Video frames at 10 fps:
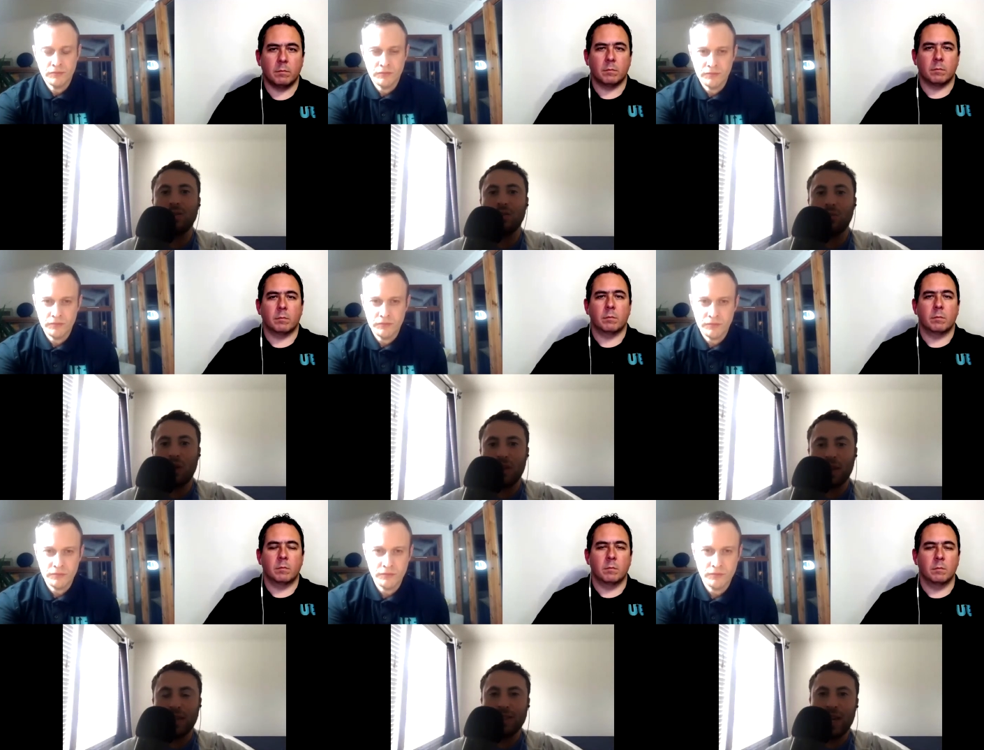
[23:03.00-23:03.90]
Speaker 1: with,
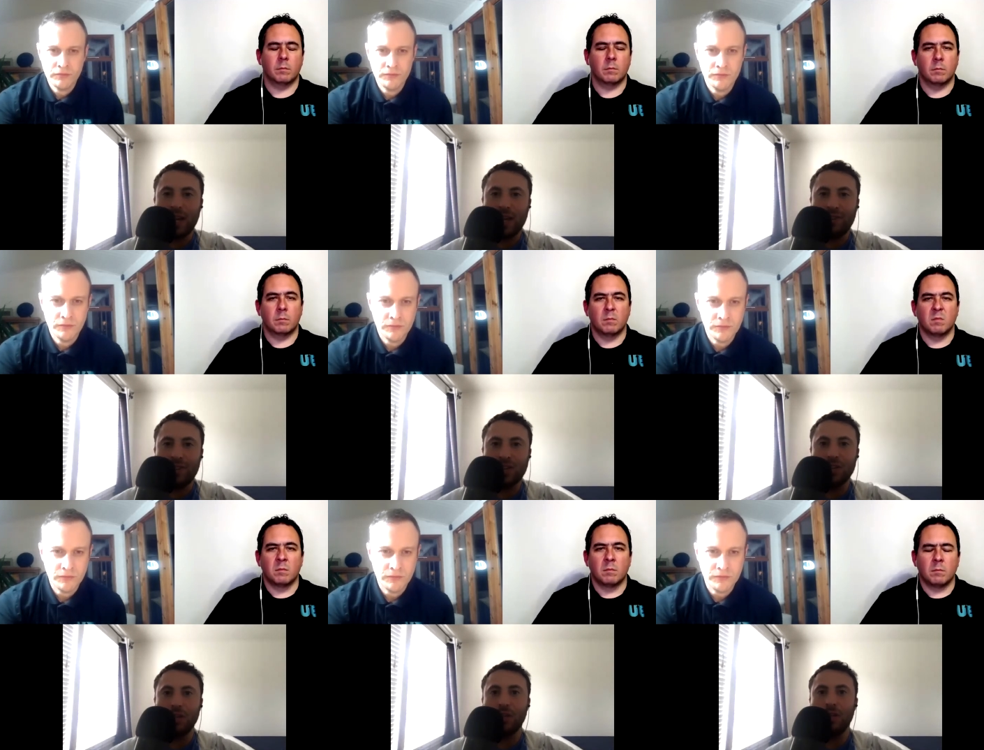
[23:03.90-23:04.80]
let's say, an
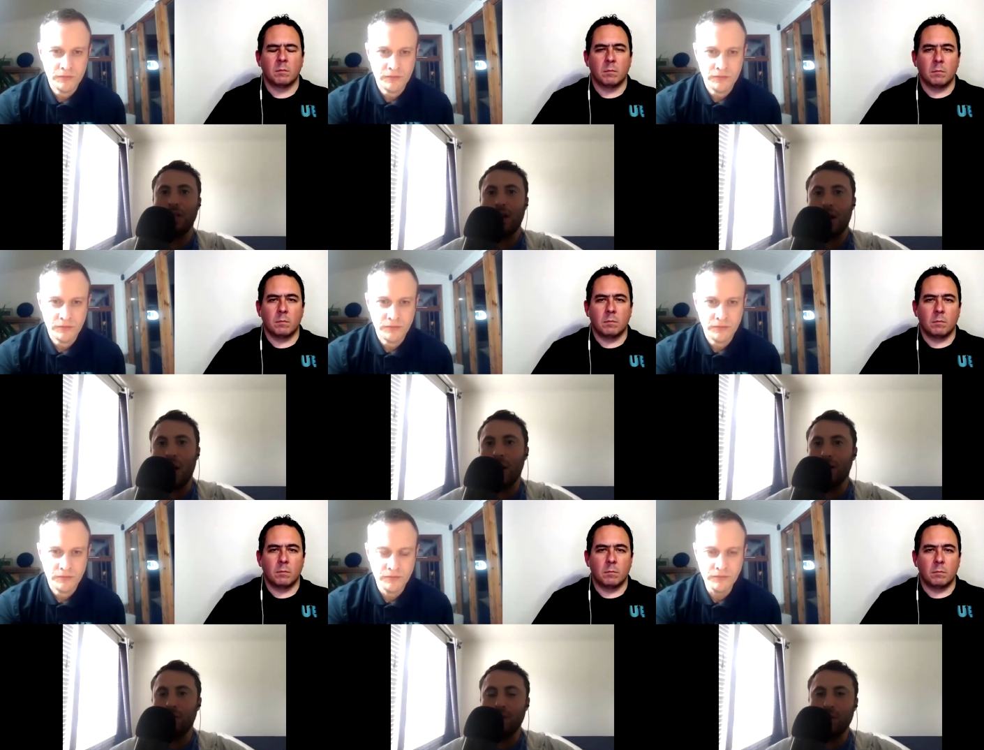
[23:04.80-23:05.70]
official
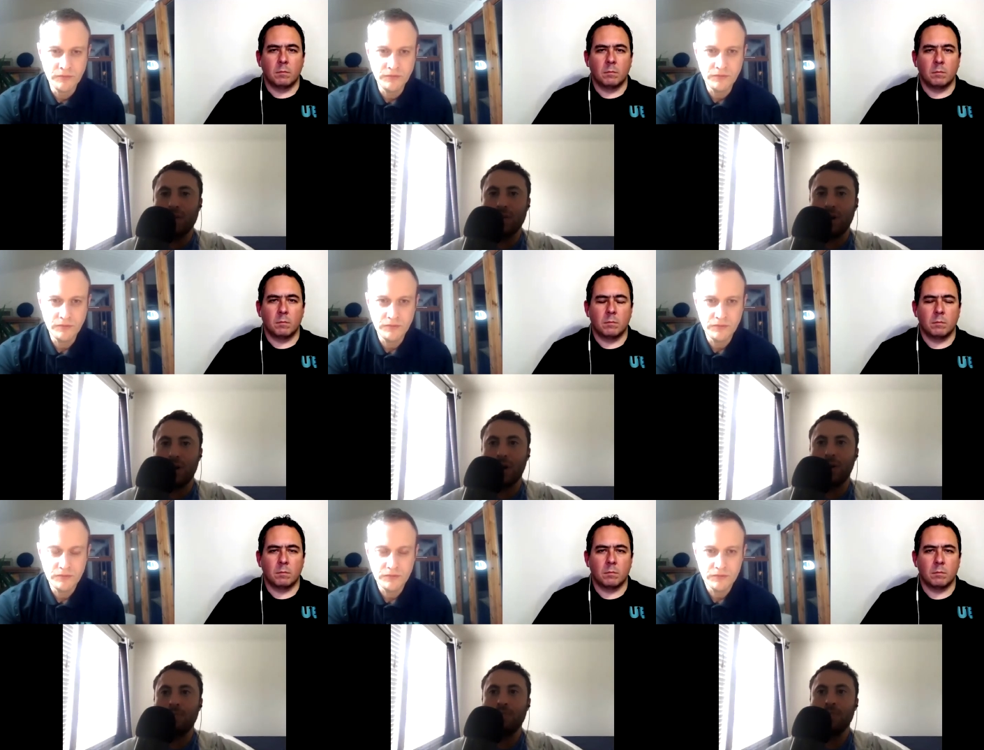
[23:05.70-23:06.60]
autoimmune disorder,
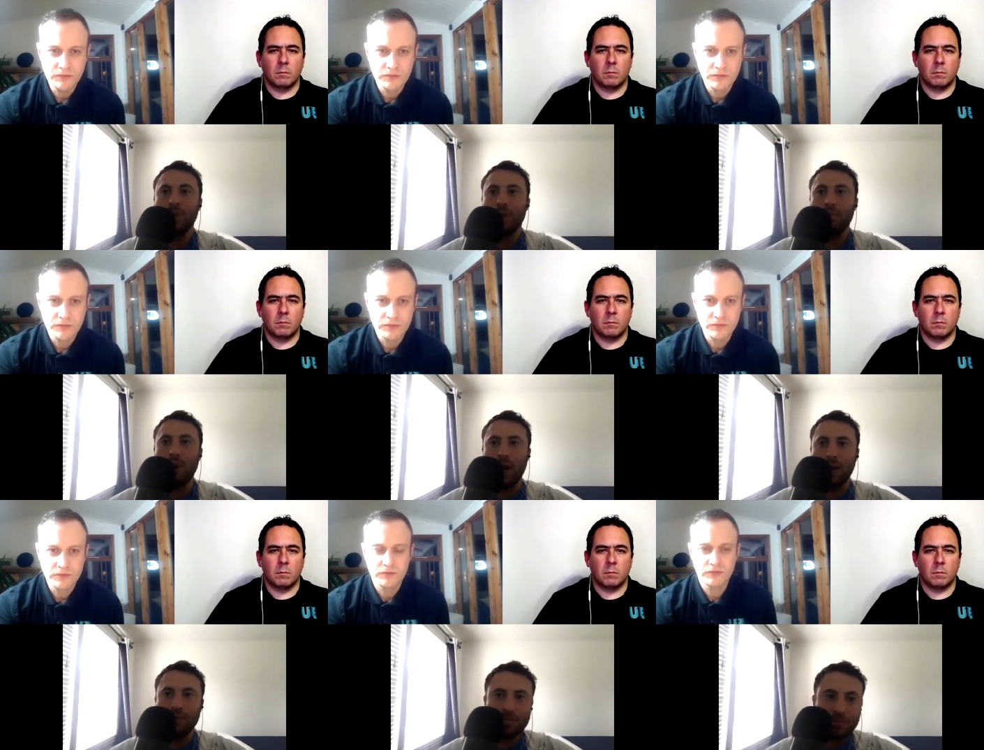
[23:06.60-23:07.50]
but
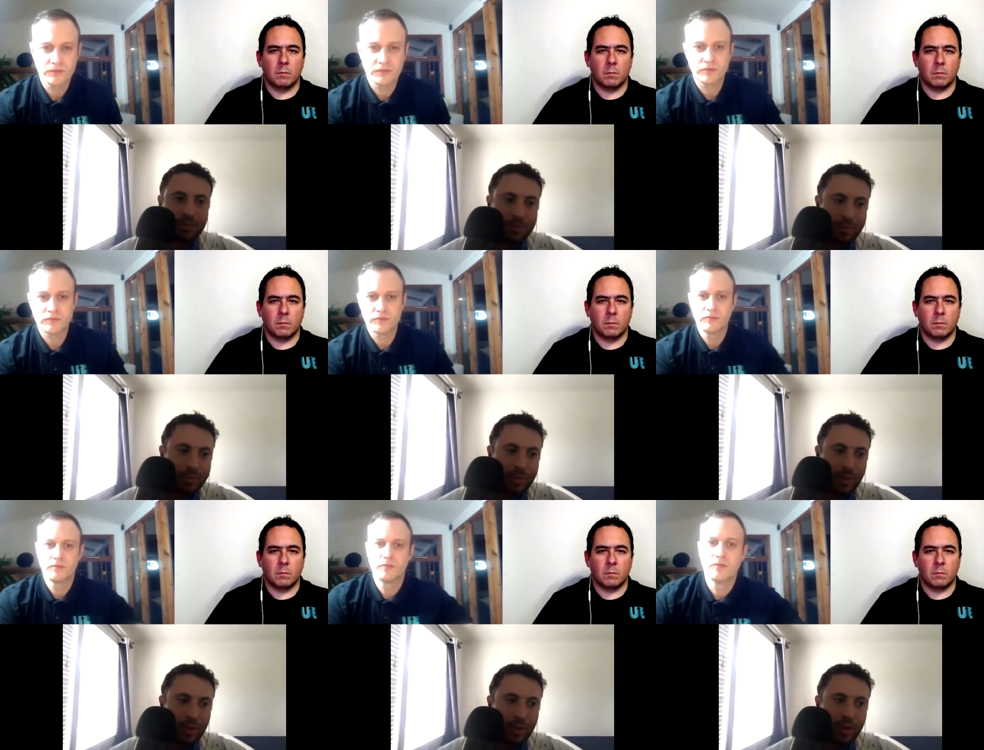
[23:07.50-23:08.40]

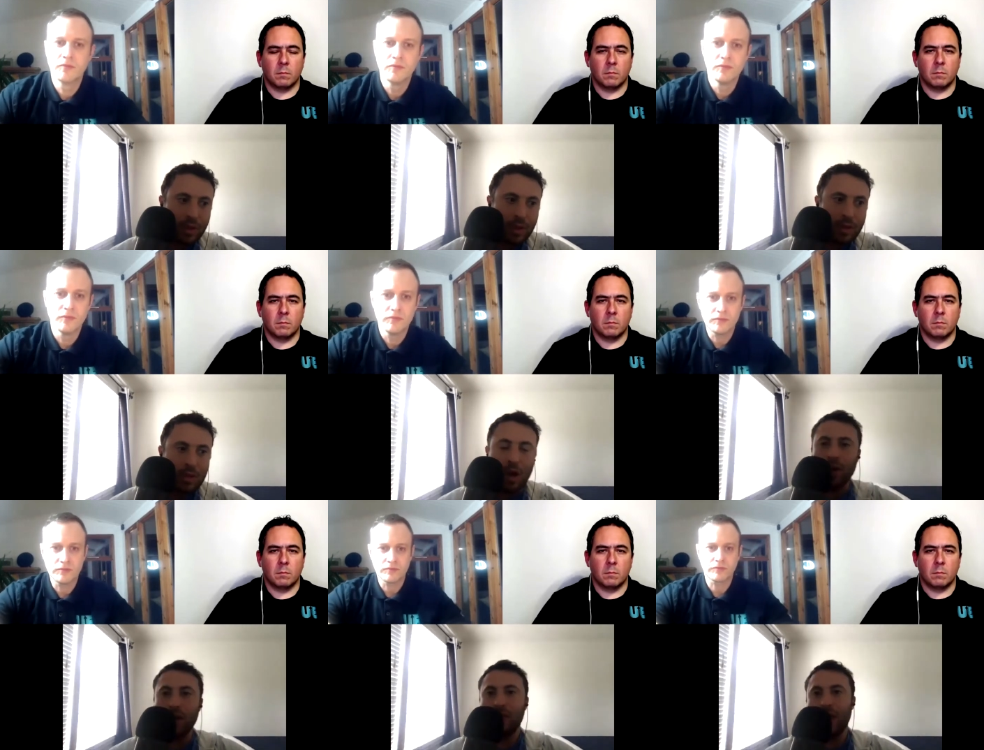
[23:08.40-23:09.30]

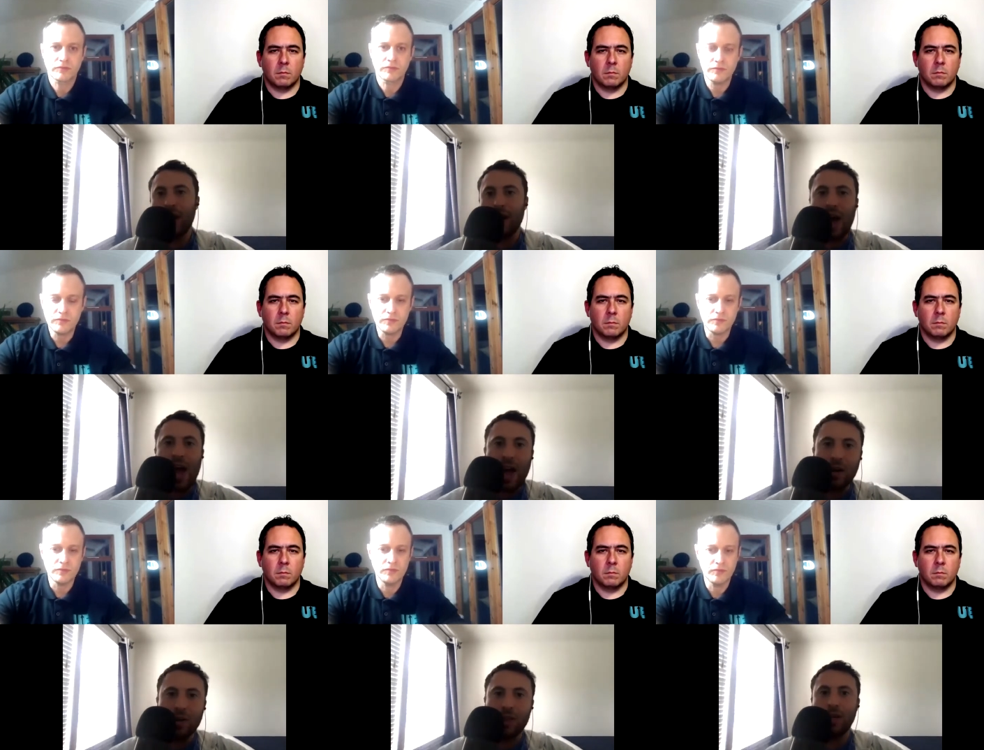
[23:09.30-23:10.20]
knowing that I had
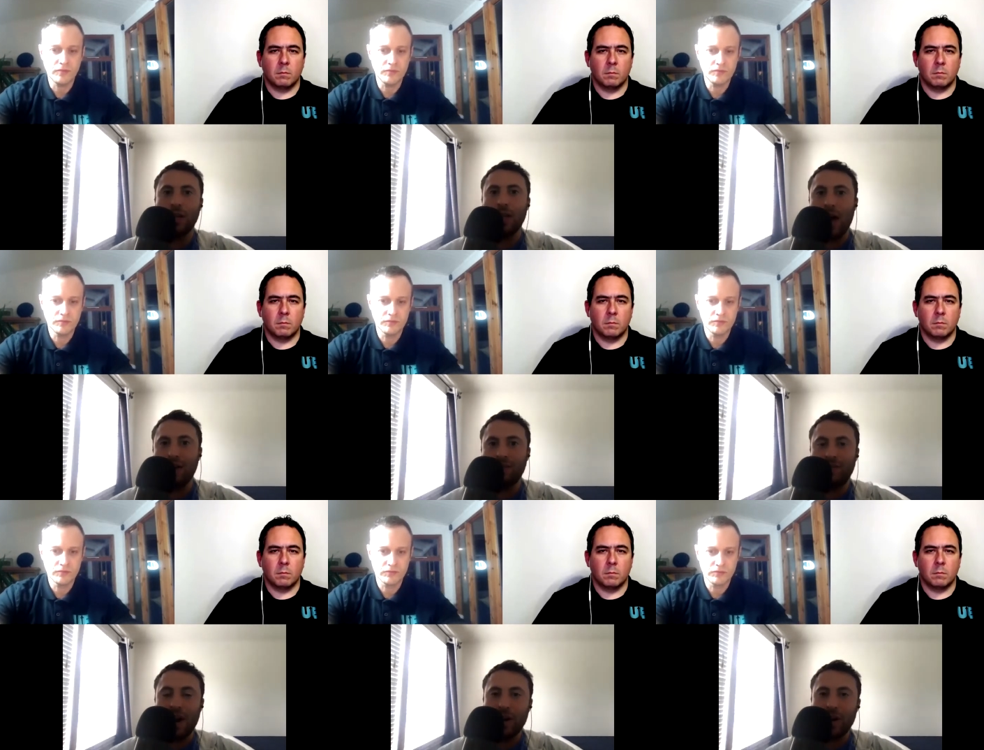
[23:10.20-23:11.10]
all the a lot of
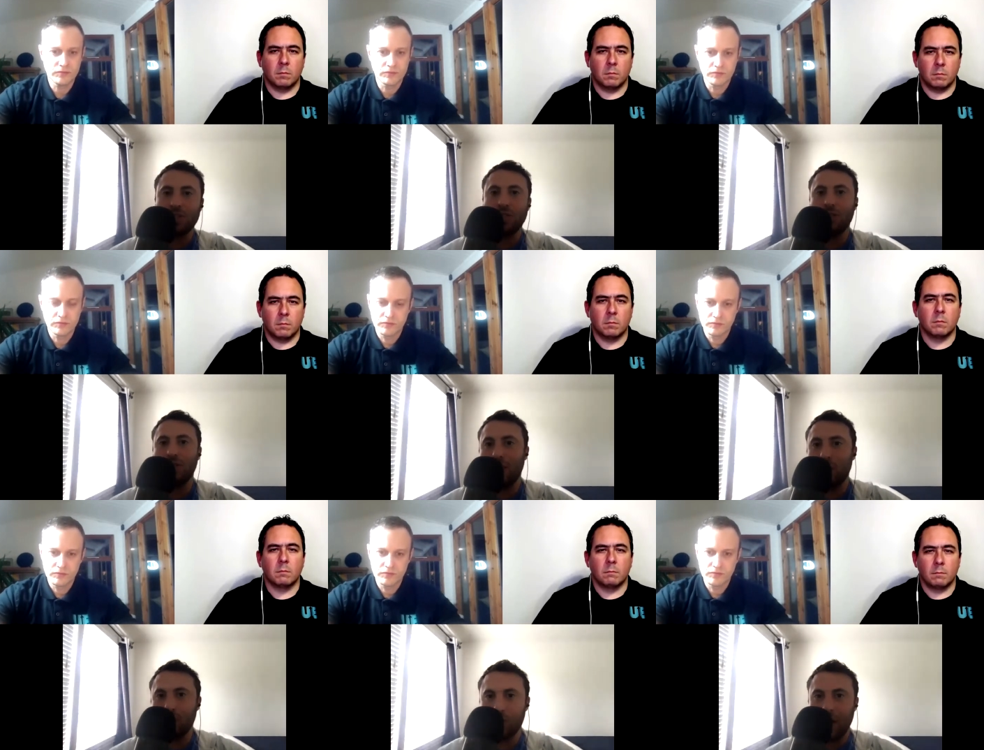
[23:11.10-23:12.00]
variations that
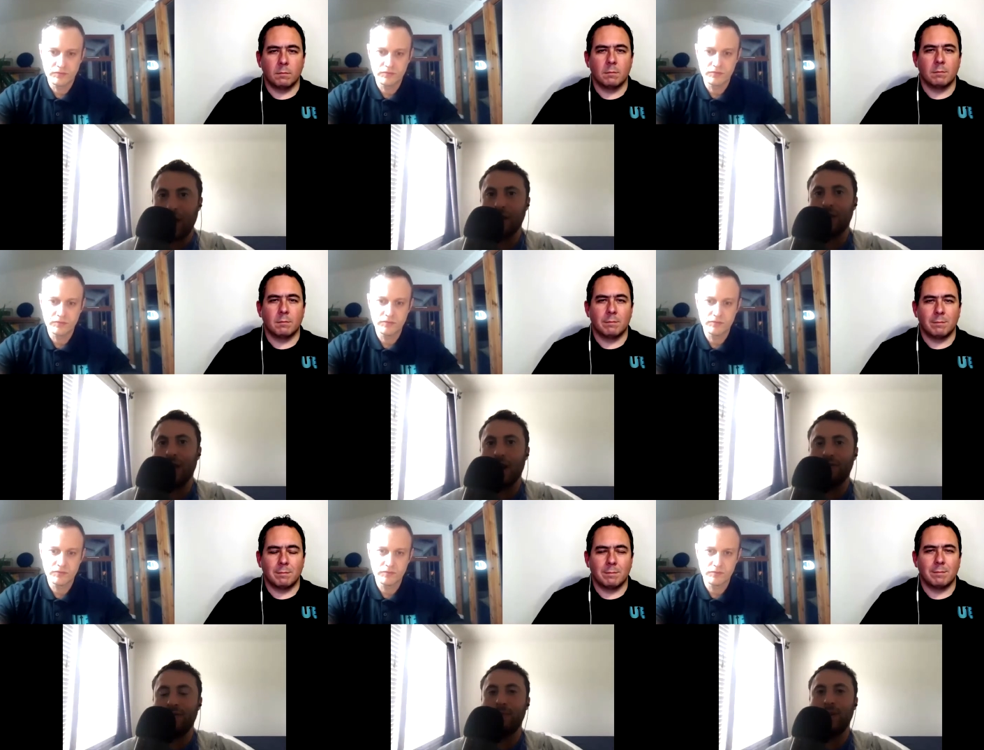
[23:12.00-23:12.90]
were related to gut
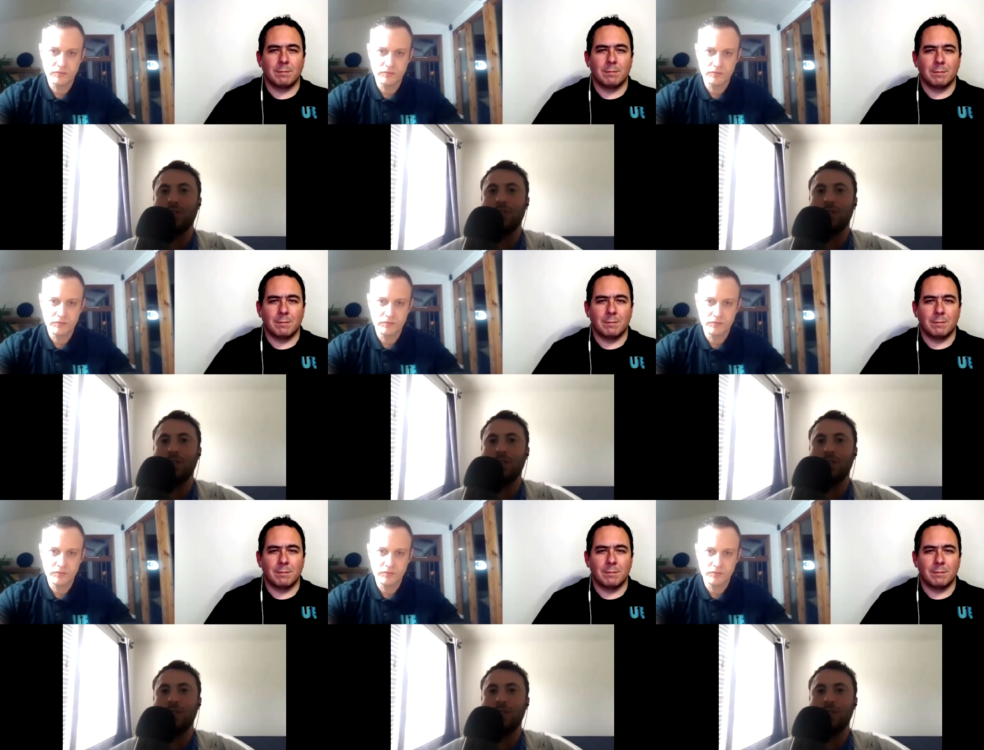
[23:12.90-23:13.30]
inflammation,